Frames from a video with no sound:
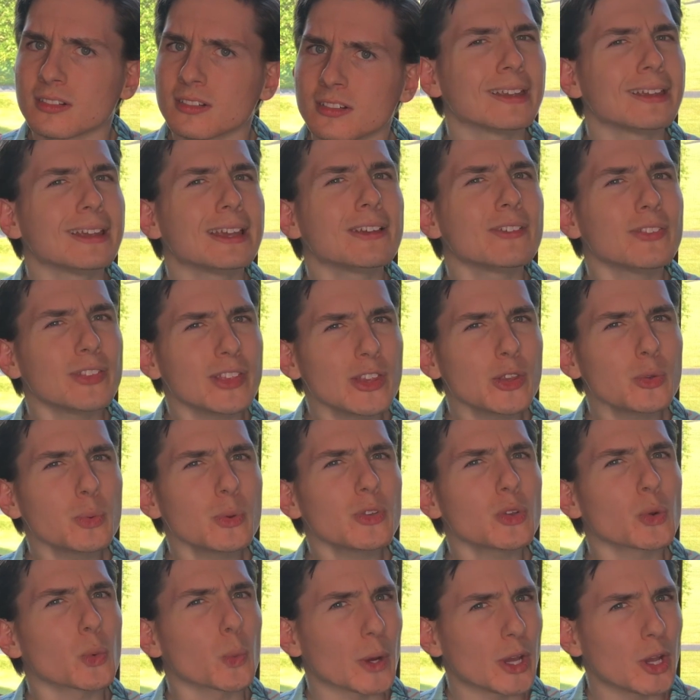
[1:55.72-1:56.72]
If this
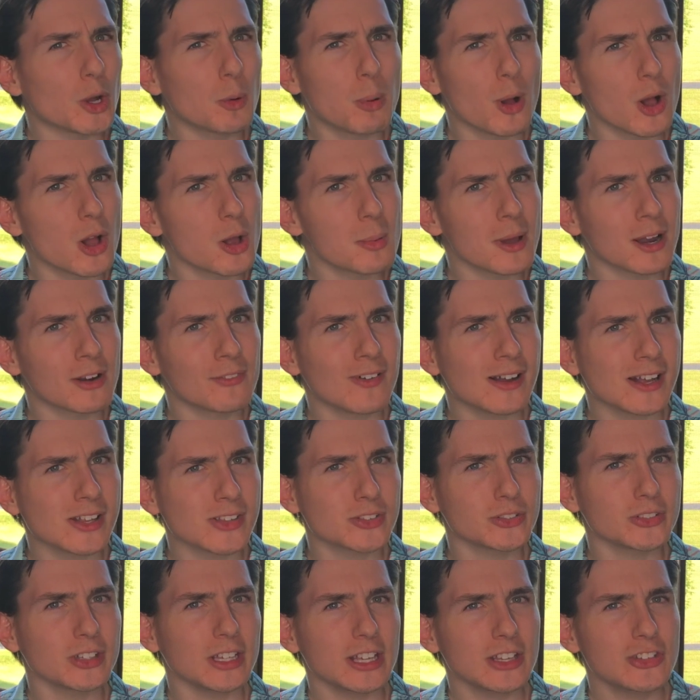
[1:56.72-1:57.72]
was a real Pokemon
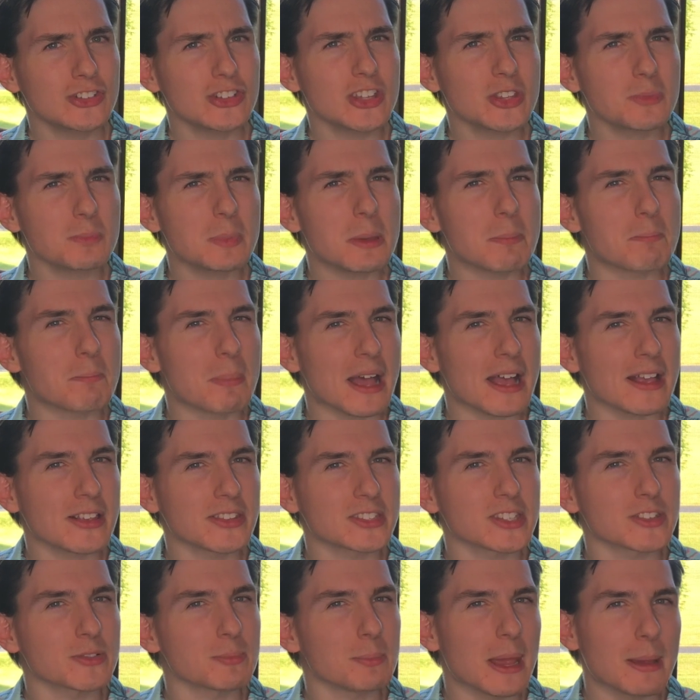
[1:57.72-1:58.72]
fossil, it'd just be
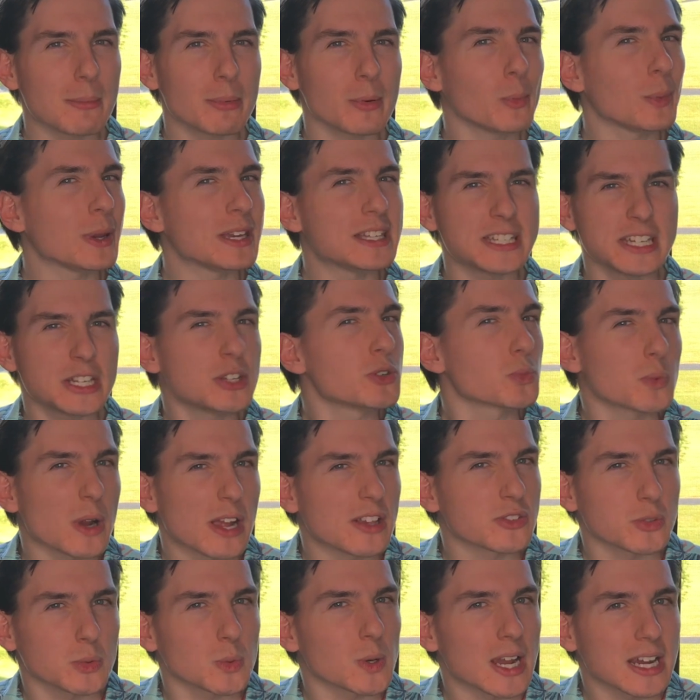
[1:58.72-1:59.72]
best if maybe we didn't
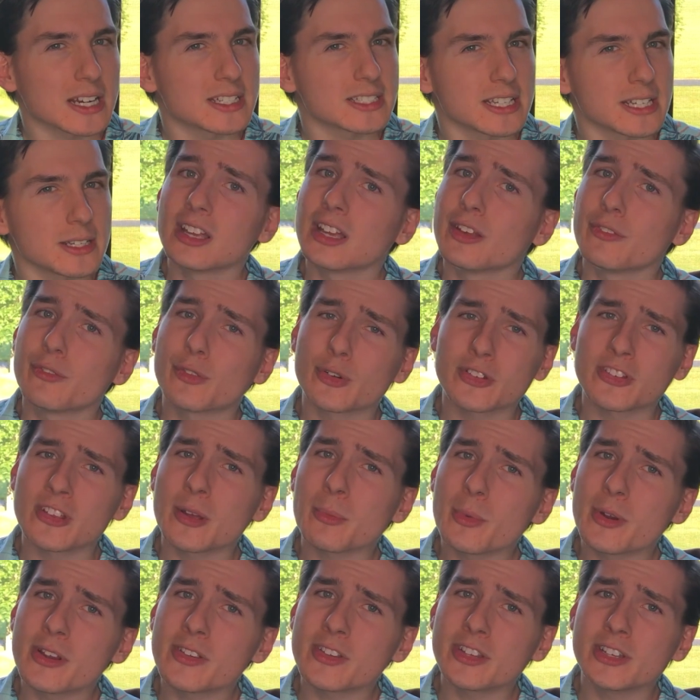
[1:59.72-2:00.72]
resurrect it. If for
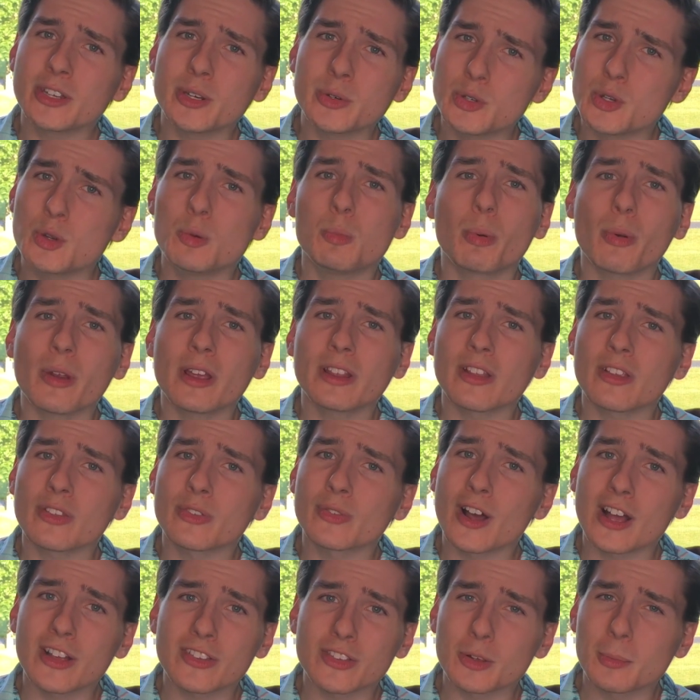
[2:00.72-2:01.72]
some reason you do bring this
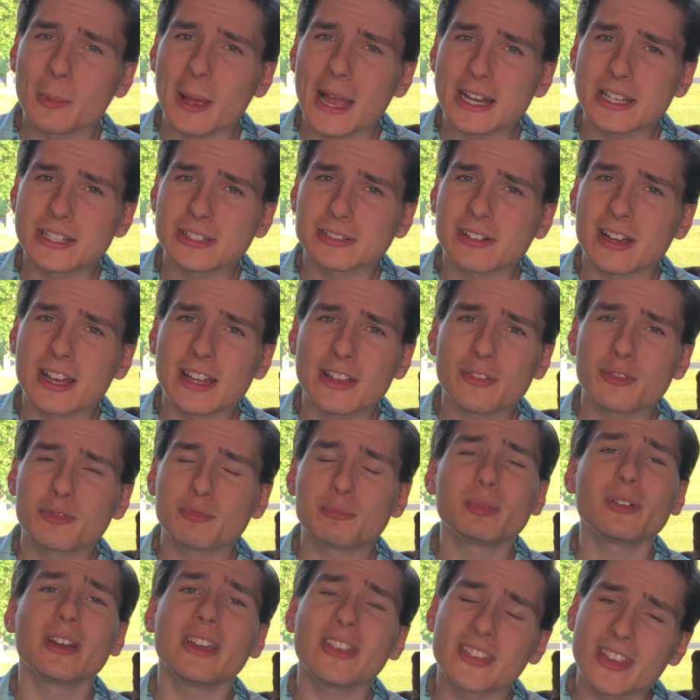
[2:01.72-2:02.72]
fossil back to life, please